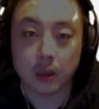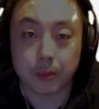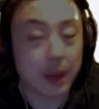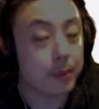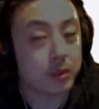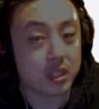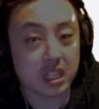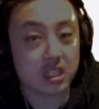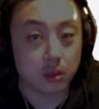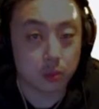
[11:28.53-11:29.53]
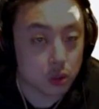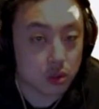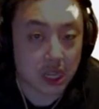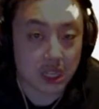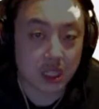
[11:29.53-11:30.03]
might see some
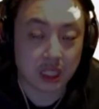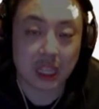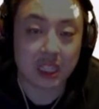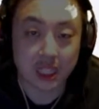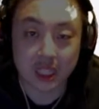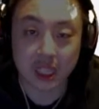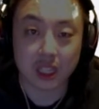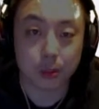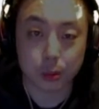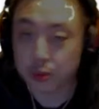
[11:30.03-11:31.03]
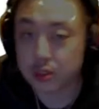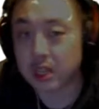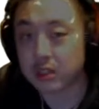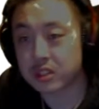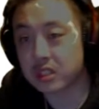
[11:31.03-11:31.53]
use as like a dedicated Bruiser
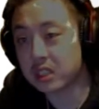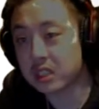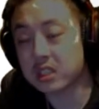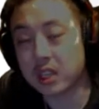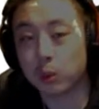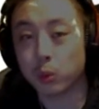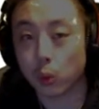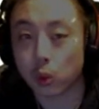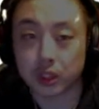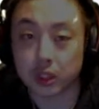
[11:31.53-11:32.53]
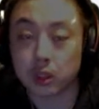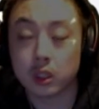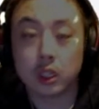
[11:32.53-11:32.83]
now, since he is a warrior.